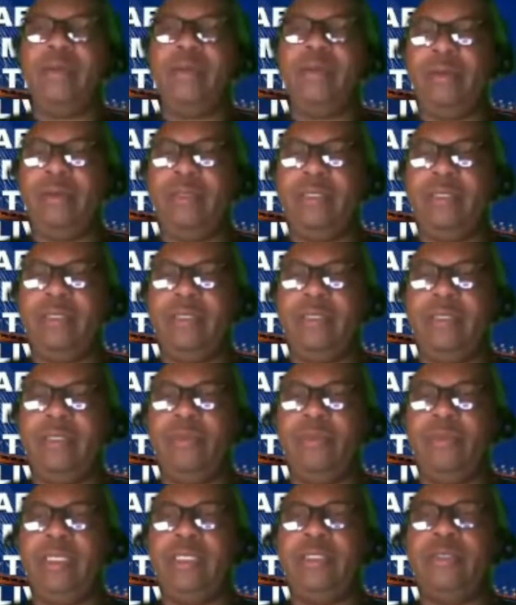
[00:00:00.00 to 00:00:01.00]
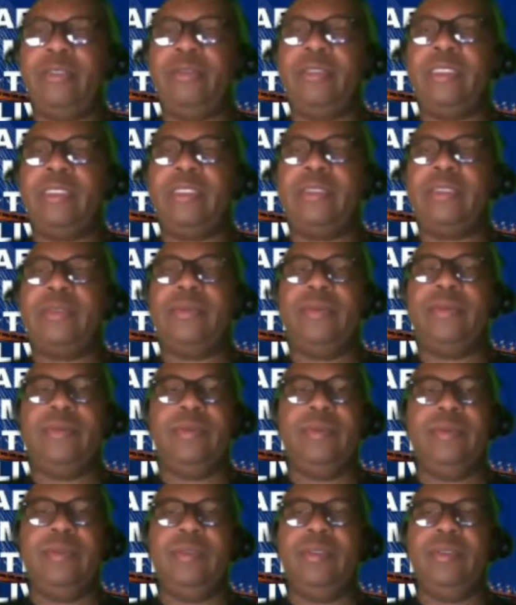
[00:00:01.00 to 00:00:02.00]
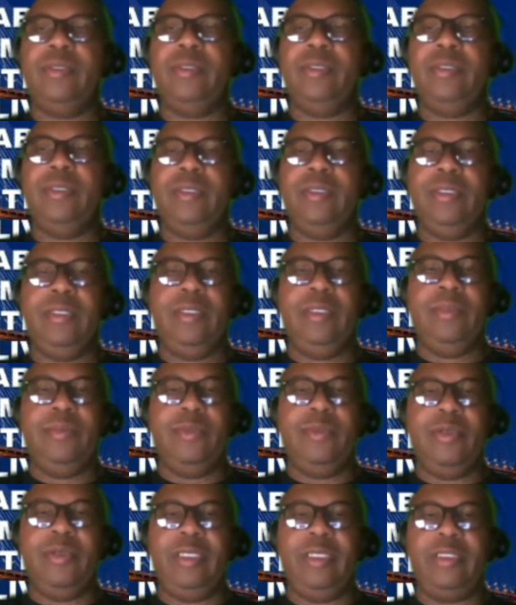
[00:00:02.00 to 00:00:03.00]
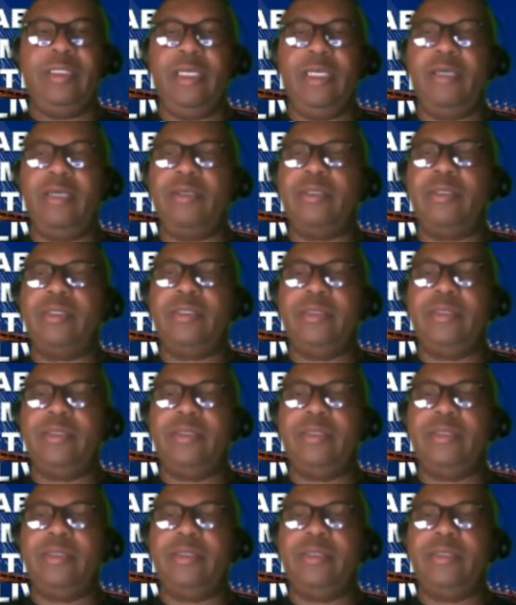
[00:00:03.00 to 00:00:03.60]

and about and doing what they're doing. Morning talk.